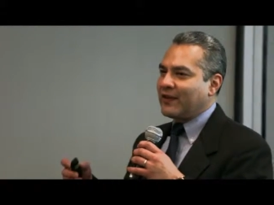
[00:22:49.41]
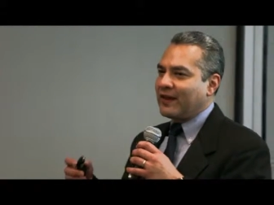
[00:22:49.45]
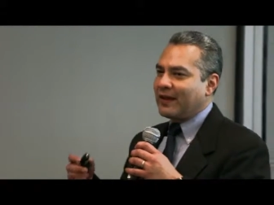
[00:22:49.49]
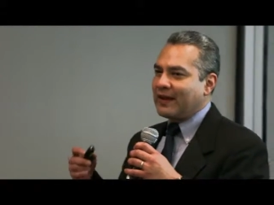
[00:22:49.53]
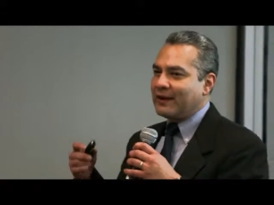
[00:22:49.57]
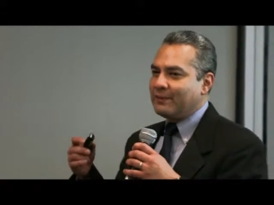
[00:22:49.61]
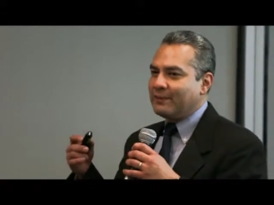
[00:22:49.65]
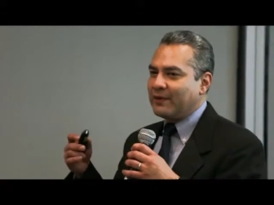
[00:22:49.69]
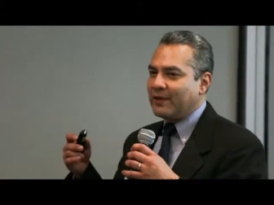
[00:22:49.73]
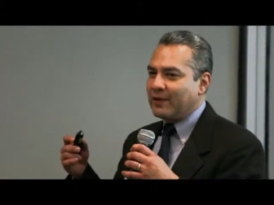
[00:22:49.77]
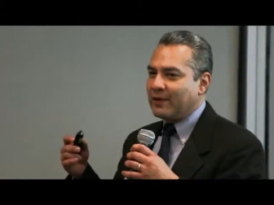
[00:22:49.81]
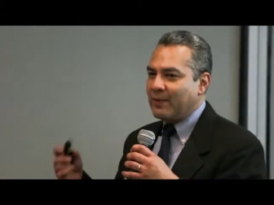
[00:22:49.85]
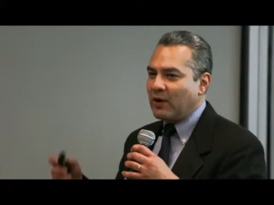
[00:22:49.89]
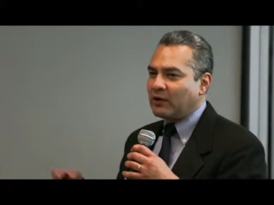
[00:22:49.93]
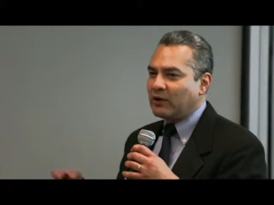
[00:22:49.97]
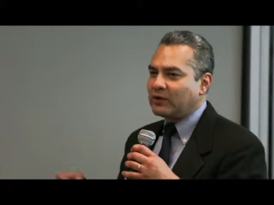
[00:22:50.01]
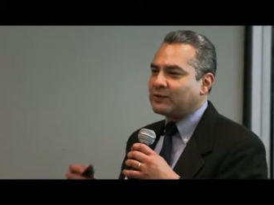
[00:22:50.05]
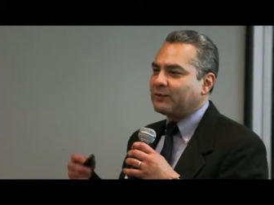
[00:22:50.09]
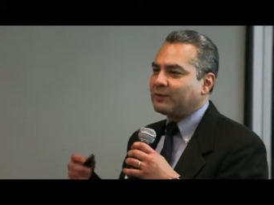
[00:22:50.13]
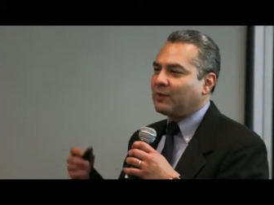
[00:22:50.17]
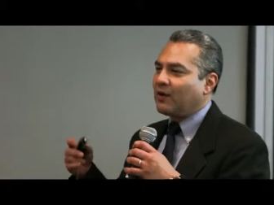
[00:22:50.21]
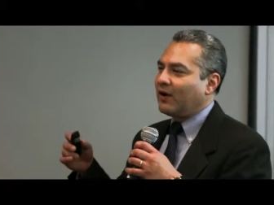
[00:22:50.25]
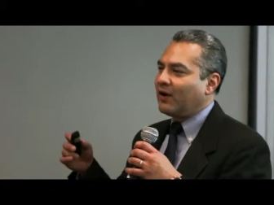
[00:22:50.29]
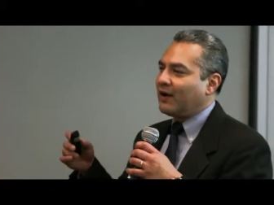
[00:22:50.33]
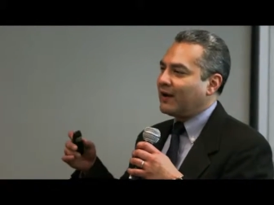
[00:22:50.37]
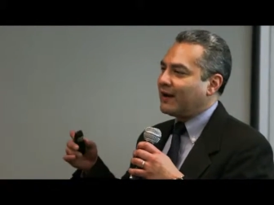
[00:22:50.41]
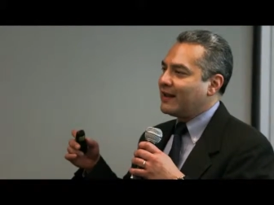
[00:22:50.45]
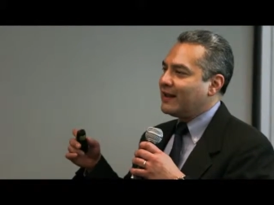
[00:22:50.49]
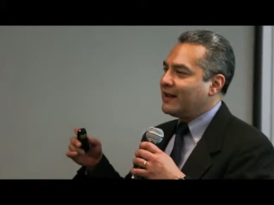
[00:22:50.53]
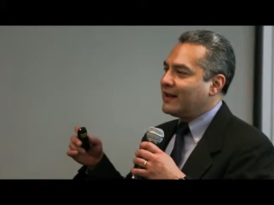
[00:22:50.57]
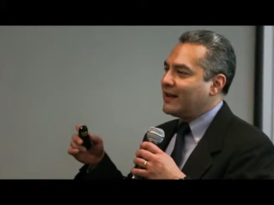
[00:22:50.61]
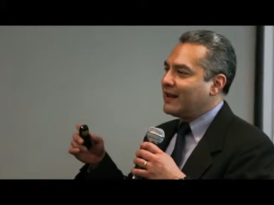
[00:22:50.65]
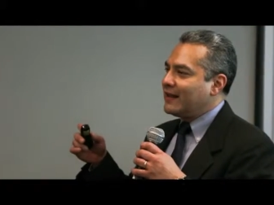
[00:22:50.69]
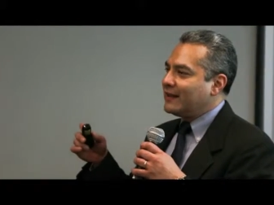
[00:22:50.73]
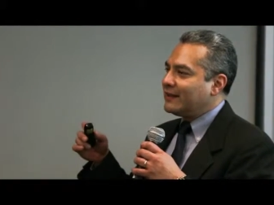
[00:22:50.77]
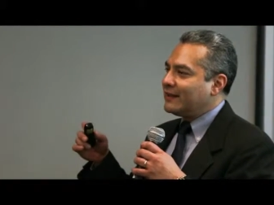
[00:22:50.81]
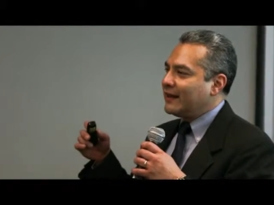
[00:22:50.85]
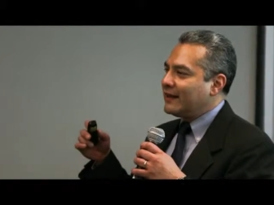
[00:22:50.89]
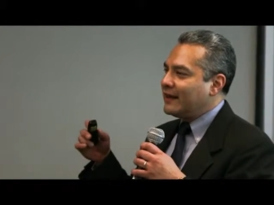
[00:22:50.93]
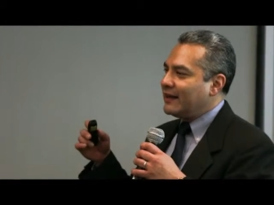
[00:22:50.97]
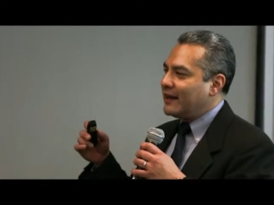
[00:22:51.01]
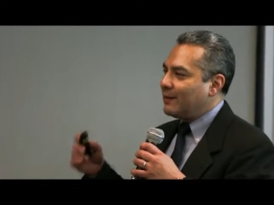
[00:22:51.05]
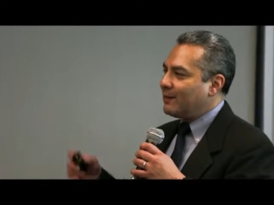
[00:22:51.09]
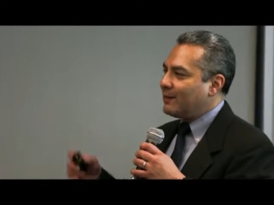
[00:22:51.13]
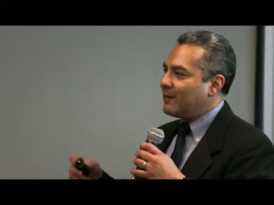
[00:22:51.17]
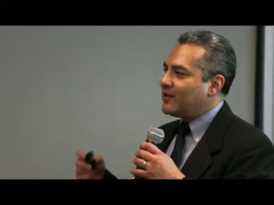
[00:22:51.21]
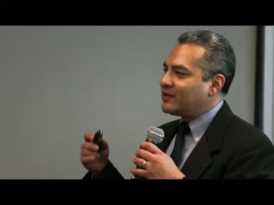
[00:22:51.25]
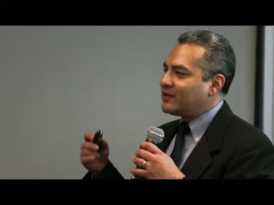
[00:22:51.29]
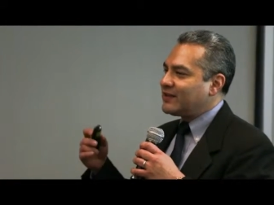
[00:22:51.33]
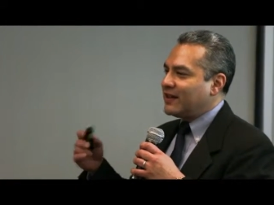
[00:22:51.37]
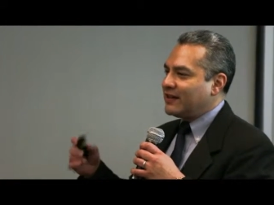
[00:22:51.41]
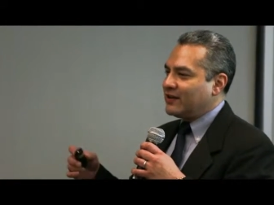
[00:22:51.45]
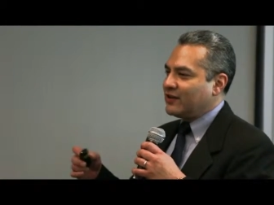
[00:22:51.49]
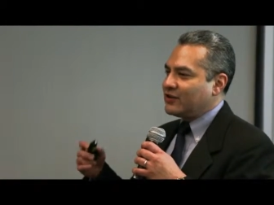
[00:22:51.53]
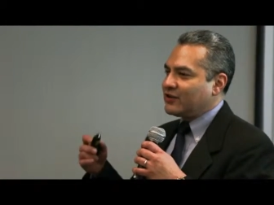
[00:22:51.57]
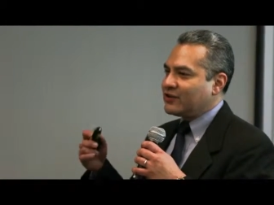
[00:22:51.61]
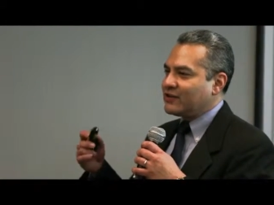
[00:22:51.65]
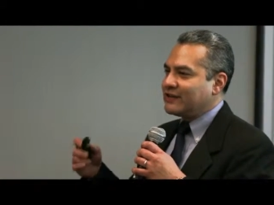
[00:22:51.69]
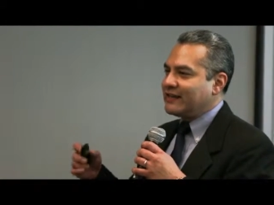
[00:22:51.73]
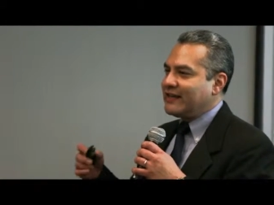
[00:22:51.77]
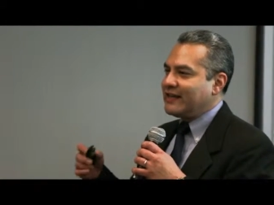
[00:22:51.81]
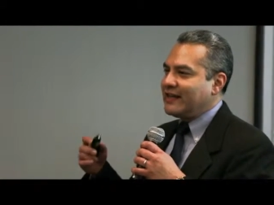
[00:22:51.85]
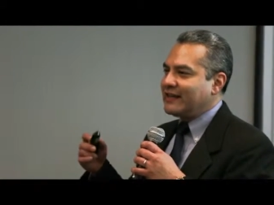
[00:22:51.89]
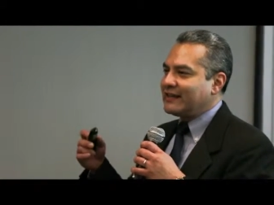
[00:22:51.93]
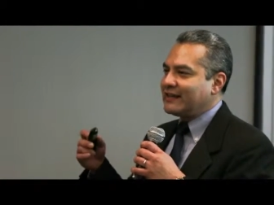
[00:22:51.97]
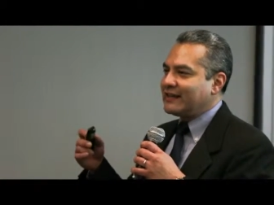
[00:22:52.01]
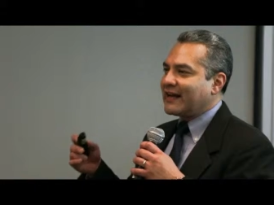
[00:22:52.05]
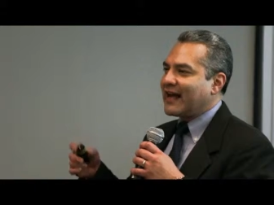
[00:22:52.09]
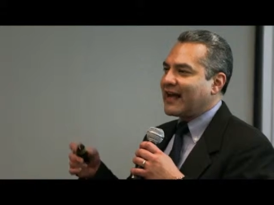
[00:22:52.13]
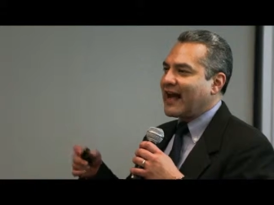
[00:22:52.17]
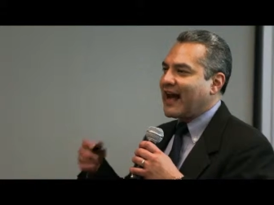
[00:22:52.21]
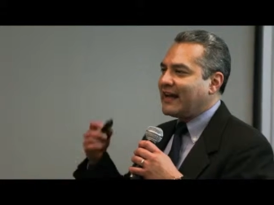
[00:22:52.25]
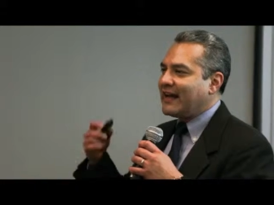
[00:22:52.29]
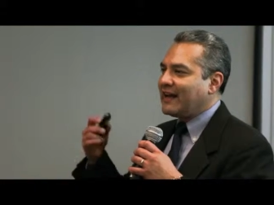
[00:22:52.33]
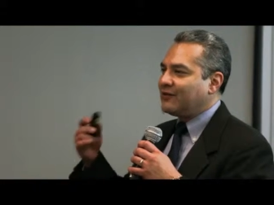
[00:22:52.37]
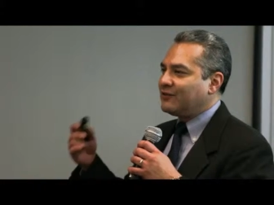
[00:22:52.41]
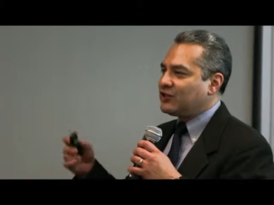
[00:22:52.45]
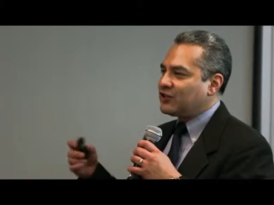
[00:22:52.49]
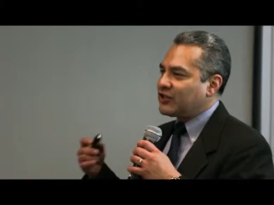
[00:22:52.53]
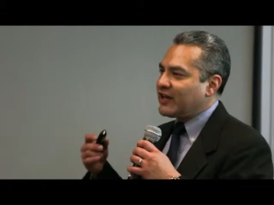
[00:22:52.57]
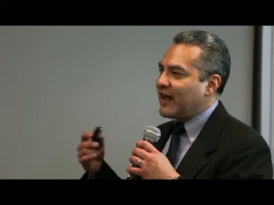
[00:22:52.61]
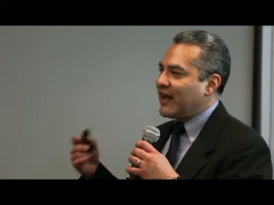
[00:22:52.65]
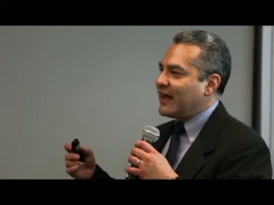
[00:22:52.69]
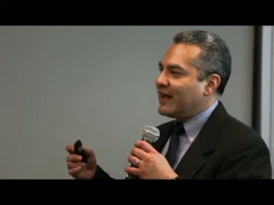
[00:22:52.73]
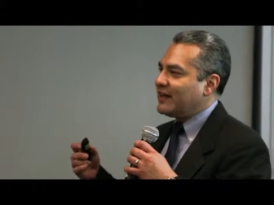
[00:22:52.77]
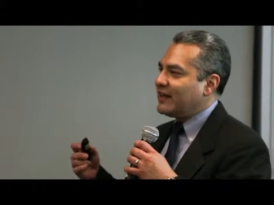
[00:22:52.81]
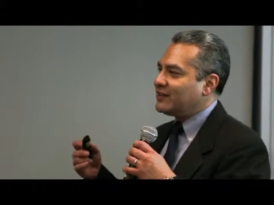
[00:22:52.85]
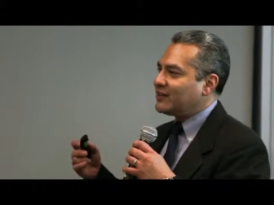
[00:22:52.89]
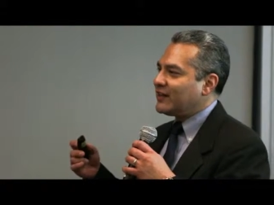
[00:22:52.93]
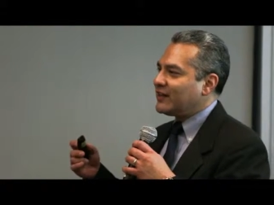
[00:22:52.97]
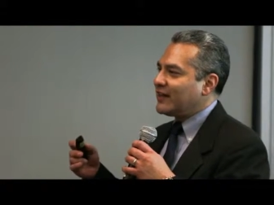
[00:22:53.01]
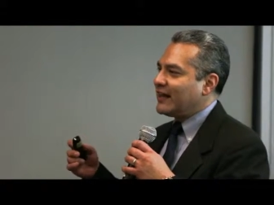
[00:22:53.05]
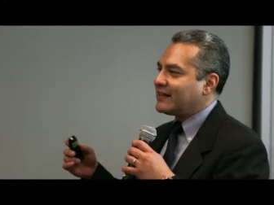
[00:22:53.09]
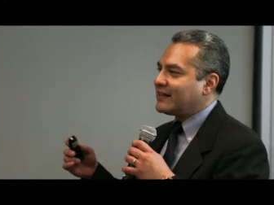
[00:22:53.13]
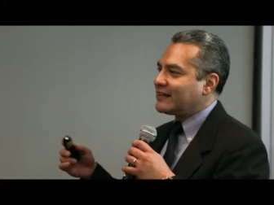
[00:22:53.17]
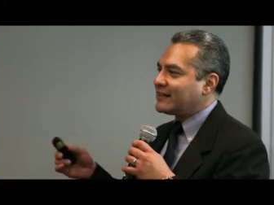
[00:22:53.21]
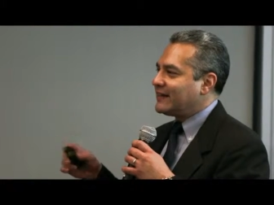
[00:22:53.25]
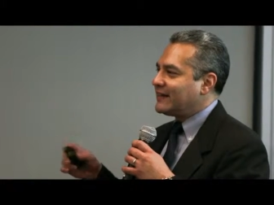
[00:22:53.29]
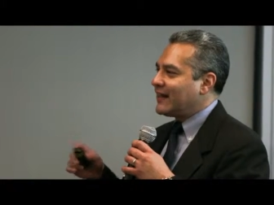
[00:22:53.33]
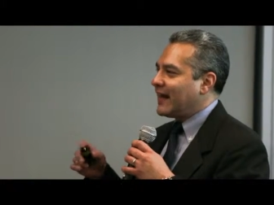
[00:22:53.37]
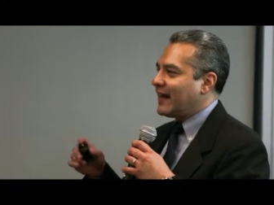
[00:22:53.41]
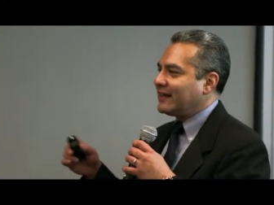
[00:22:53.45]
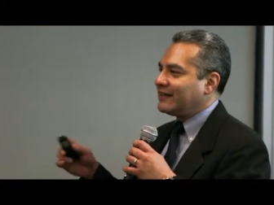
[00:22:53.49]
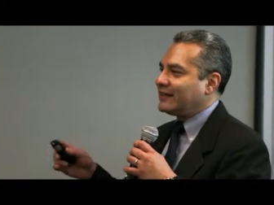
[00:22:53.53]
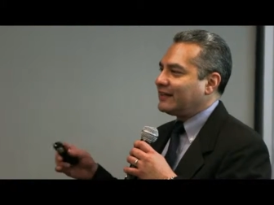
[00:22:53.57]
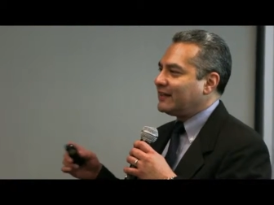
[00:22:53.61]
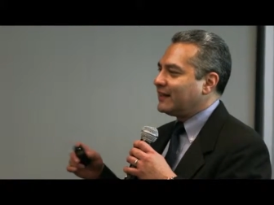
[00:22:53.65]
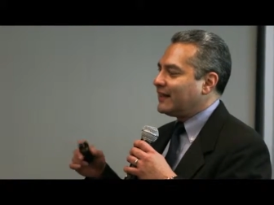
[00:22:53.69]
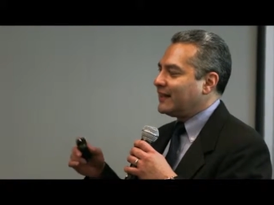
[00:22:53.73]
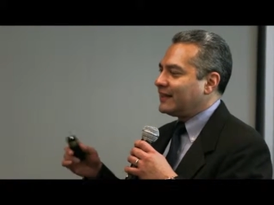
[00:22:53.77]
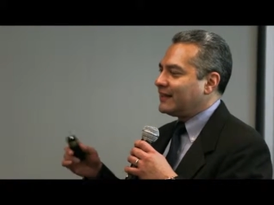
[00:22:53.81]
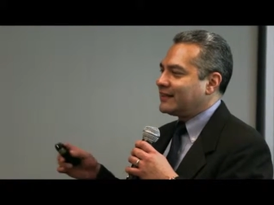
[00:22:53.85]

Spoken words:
in the most part, the numbers that you're seeing, the kind of change, it's not